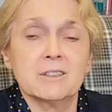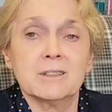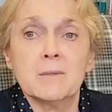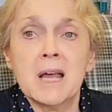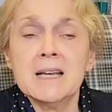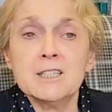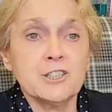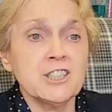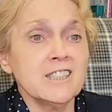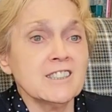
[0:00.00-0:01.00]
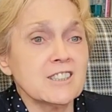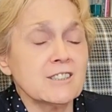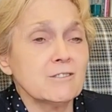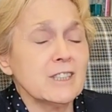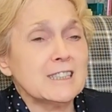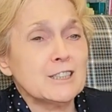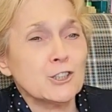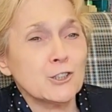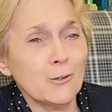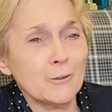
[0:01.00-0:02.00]
for them. She doesn't really
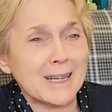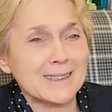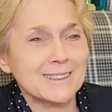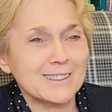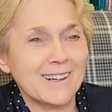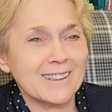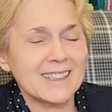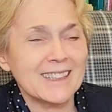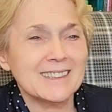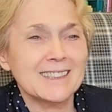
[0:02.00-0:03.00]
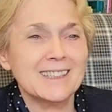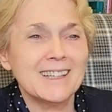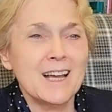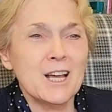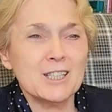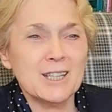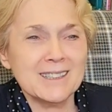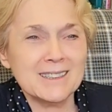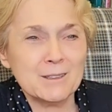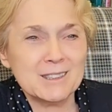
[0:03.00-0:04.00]
show that shock in the
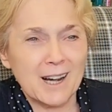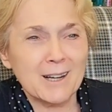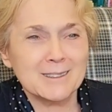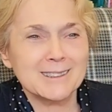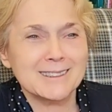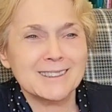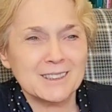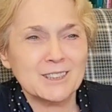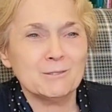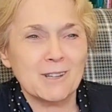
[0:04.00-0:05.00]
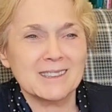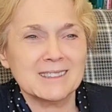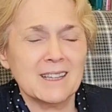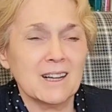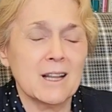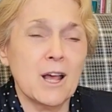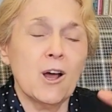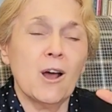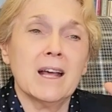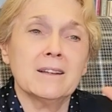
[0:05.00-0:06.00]
diaries that she writes,
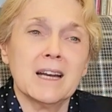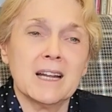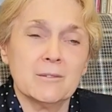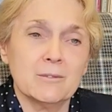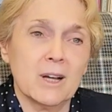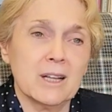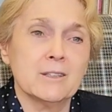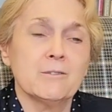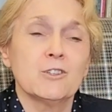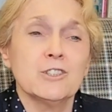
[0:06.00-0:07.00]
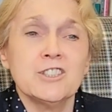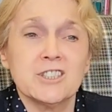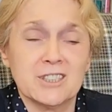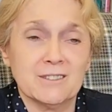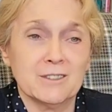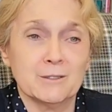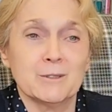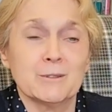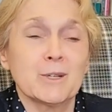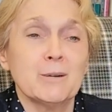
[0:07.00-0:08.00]
and the versions of
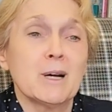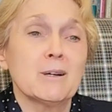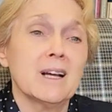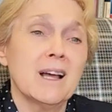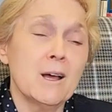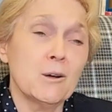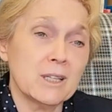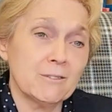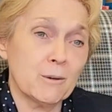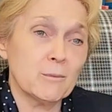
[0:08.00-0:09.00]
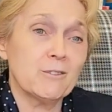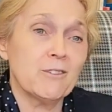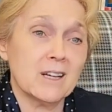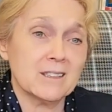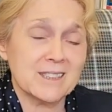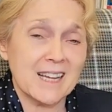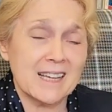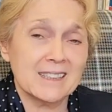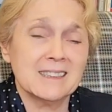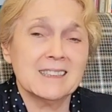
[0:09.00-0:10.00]
them that have come out from her father's
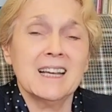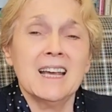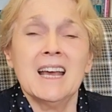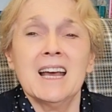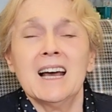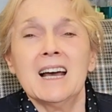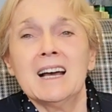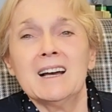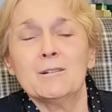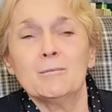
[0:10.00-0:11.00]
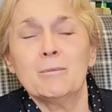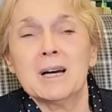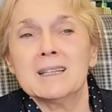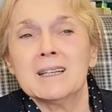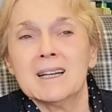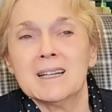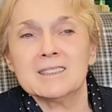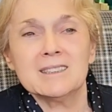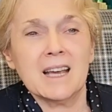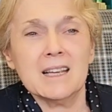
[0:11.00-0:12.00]
hand. But
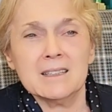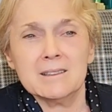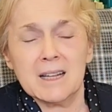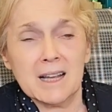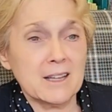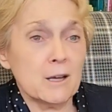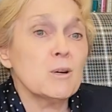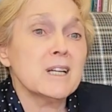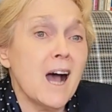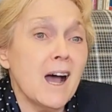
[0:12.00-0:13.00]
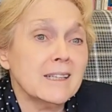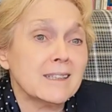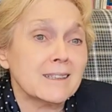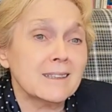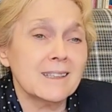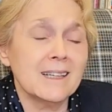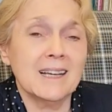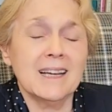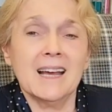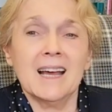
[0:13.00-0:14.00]
as they were in hiding,
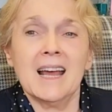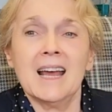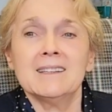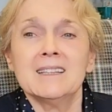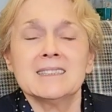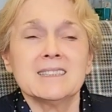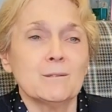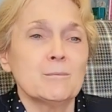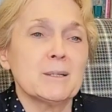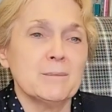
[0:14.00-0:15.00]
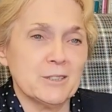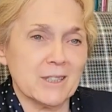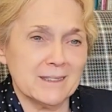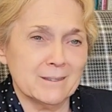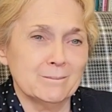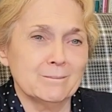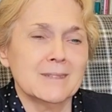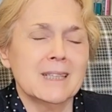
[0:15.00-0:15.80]
and then somebody betrayed them